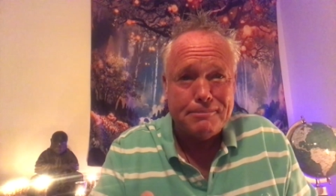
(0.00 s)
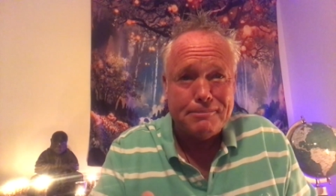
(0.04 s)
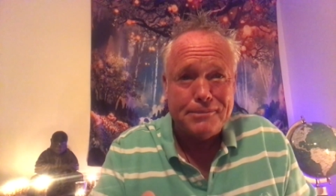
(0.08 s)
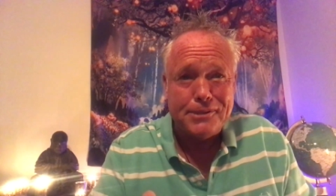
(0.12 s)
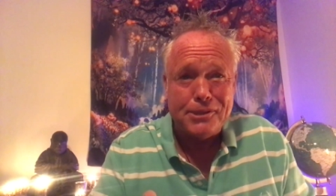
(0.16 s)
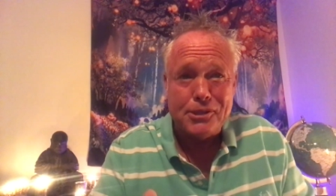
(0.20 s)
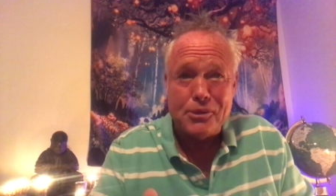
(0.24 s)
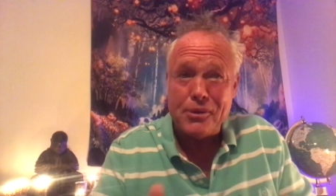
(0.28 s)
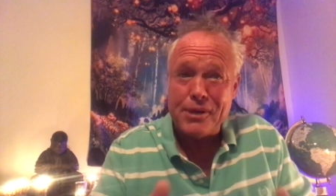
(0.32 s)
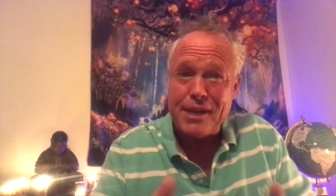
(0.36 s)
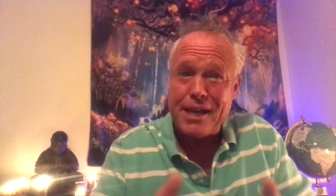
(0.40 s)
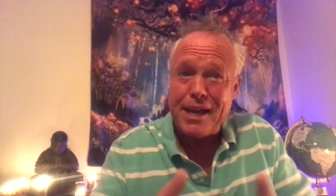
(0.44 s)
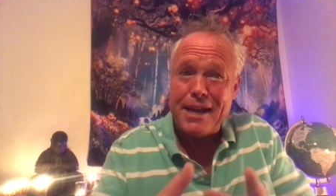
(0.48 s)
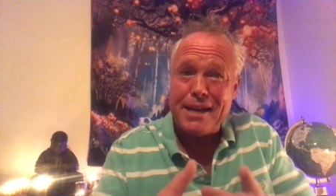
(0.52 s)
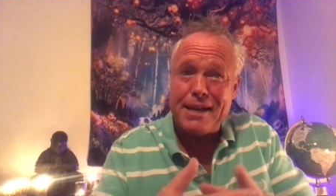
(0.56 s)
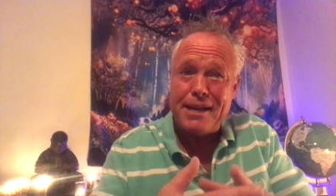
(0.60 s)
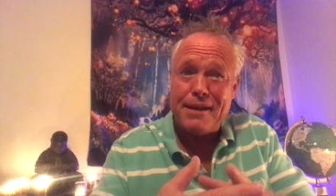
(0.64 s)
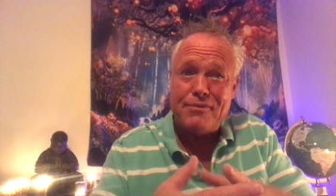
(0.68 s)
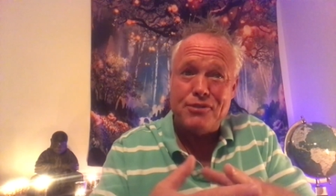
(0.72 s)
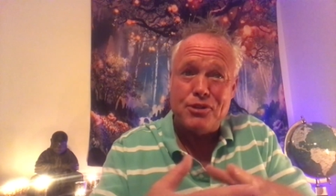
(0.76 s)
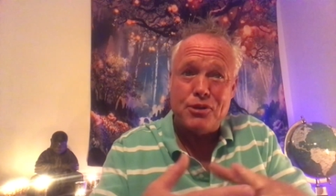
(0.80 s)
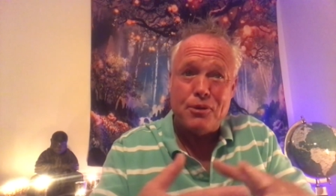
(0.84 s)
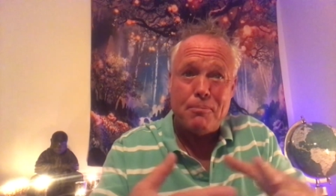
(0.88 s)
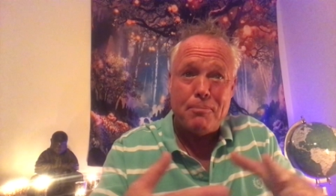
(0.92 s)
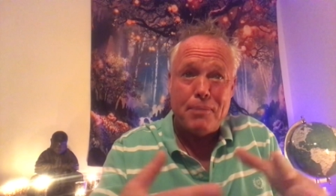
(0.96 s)
So it kind of
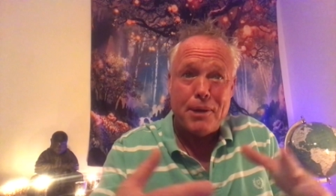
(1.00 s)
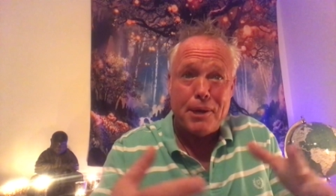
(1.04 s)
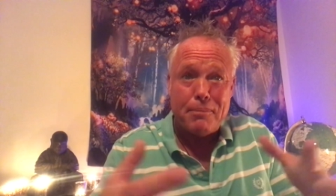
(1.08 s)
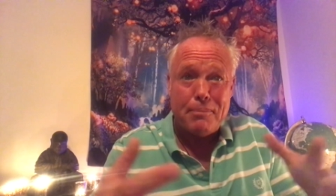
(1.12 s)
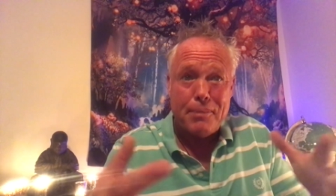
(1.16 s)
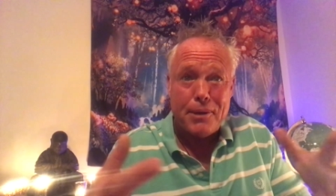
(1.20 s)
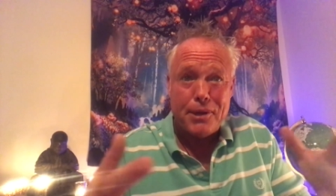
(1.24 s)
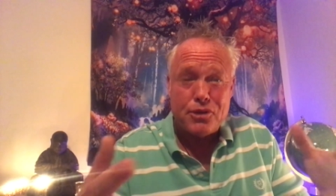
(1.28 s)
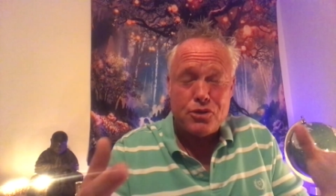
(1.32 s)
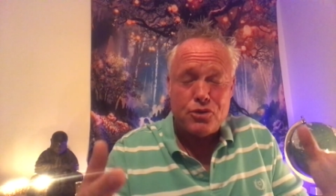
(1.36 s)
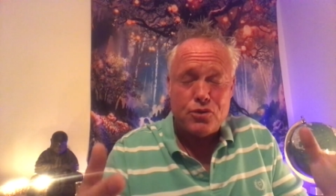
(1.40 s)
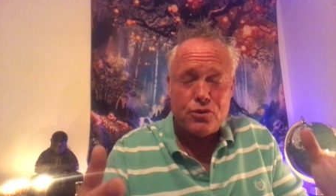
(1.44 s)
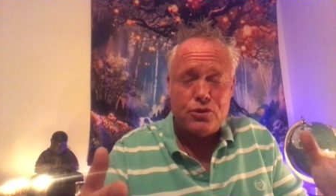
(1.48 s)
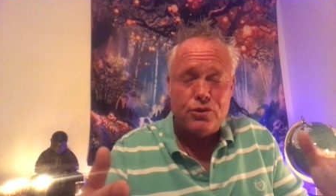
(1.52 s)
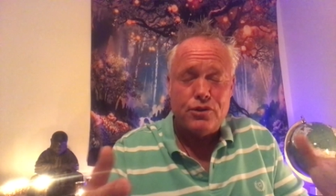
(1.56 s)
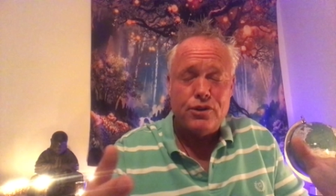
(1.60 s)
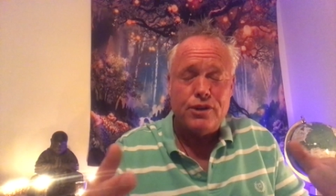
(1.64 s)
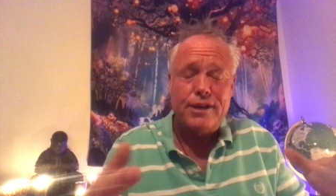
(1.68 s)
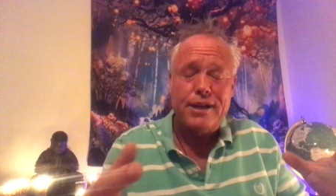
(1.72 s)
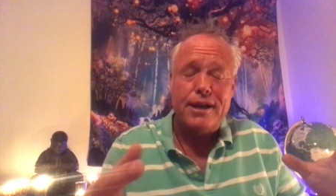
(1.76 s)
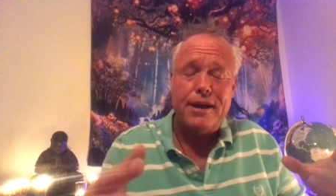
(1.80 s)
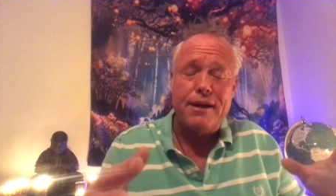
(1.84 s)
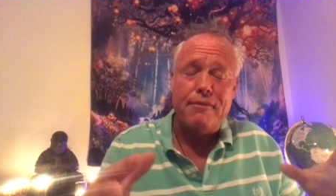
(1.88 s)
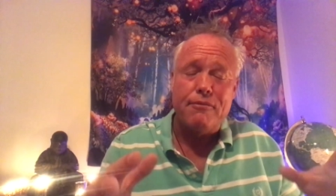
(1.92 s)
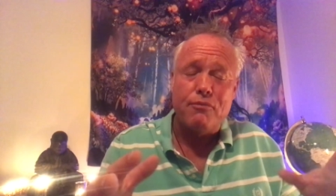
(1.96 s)
gives you a big picture
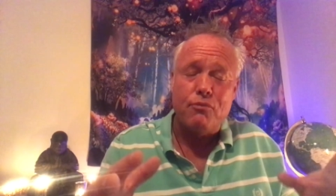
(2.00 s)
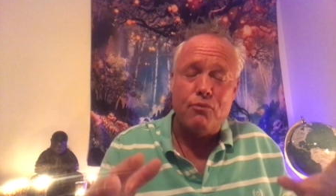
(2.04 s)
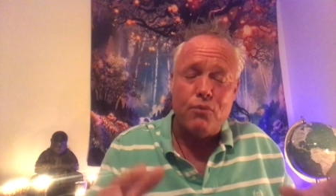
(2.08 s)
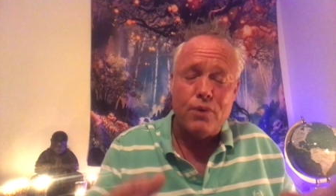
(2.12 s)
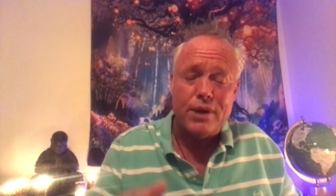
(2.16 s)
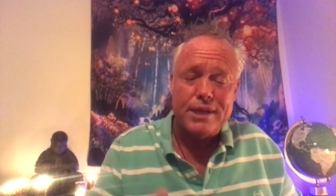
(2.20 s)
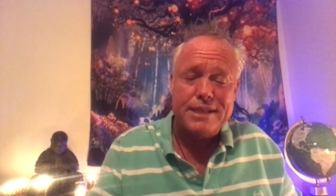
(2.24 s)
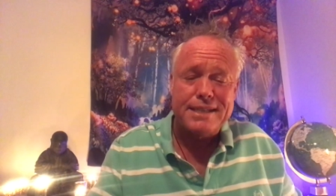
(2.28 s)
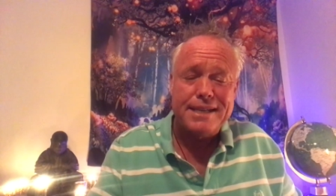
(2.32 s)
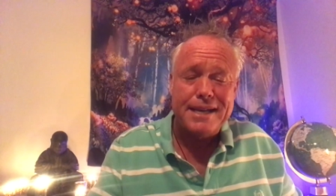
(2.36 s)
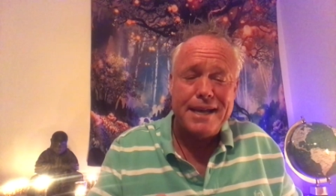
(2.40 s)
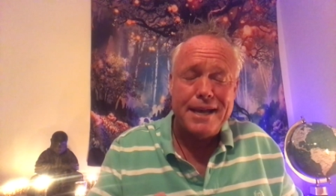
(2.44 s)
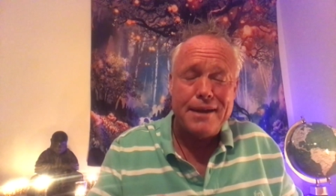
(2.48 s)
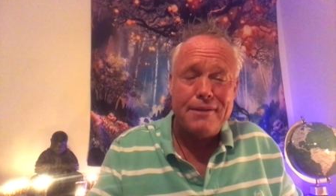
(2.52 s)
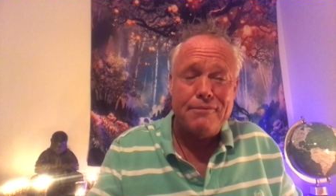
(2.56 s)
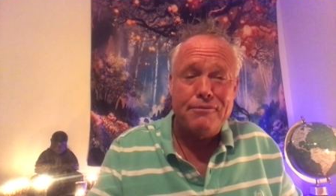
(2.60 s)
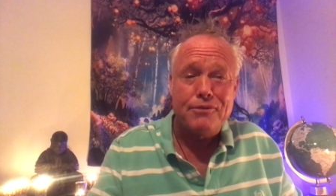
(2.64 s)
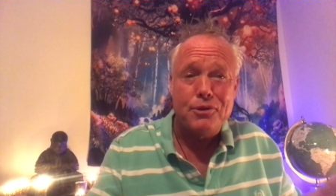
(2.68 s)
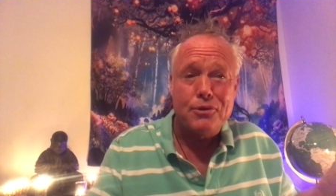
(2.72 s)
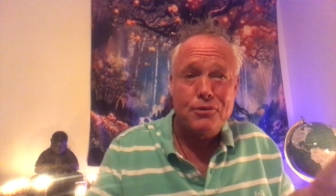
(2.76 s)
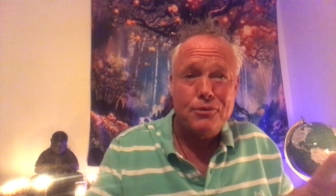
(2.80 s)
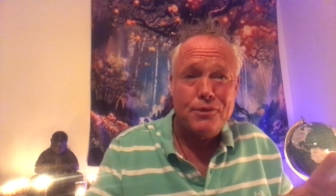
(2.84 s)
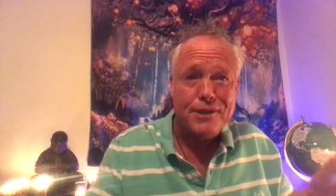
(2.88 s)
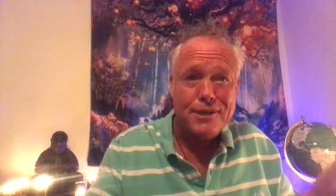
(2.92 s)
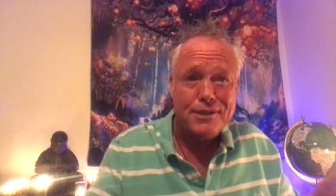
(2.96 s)
look of what's ahead of
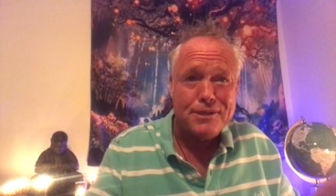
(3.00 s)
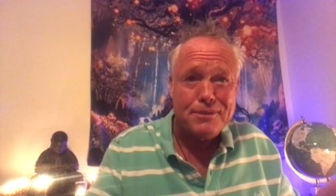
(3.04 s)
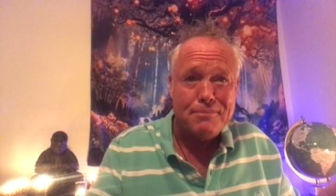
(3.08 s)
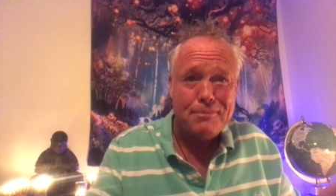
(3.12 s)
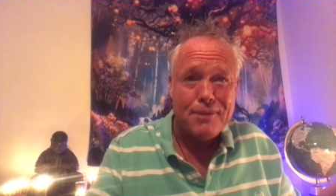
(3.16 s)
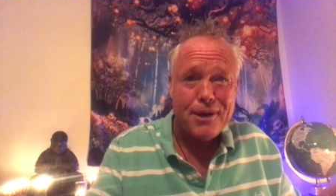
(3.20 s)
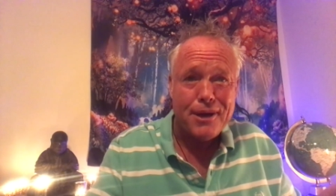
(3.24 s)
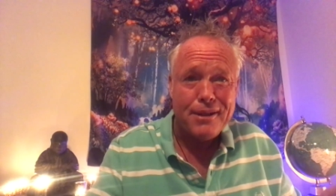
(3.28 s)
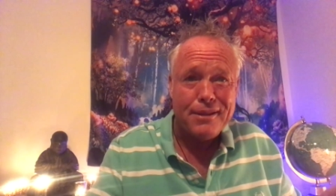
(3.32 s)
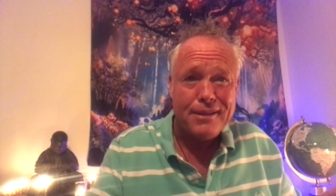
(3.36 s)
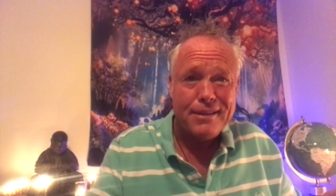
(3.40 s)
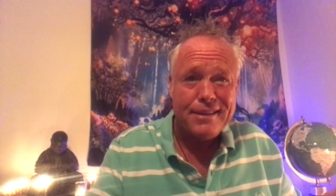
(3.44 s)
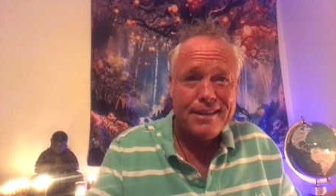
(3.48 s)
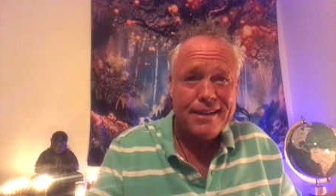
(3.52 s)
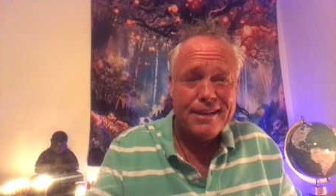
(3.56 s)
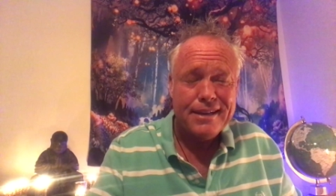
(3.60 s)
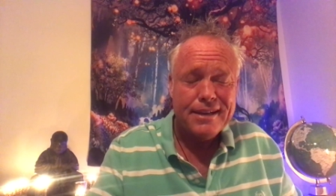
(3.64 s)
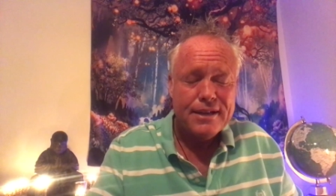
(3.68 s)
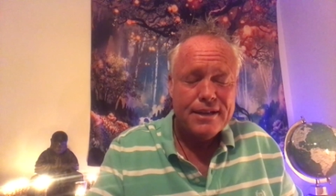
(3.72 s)
you this month.